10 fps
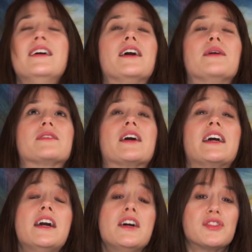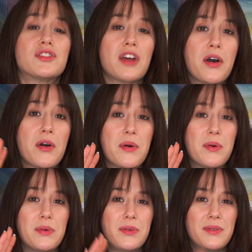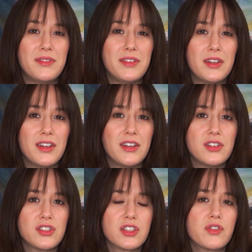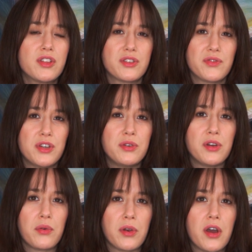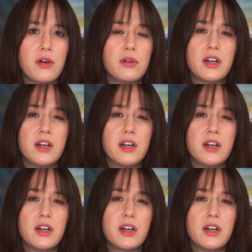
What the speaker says: I'm sorry. So just for those of you who don't know,